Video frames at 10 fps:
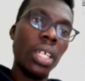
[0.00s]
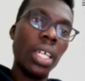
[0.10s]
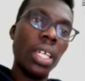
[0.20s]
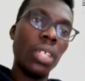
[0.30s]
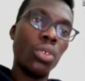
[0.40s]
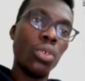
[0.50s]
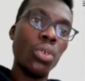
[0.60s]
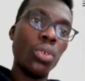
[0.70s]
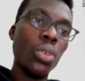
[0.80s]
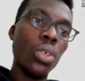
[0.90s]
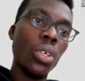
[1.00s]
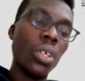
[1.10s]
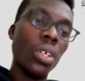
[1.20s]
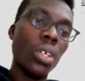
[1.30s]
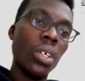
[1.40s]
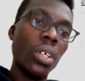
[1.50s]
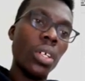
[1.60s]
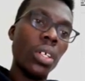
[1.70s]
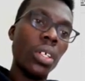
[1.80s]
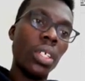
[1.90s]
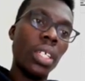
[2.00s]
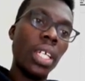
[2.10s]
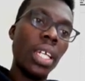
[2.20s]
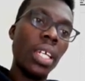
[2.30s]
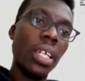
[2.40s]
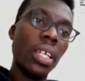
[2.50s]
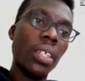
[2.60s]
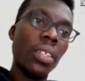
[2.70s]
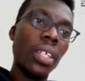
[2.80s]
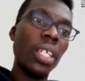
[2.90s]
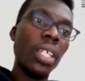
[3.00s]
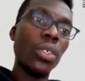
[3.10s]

day 2, day 3.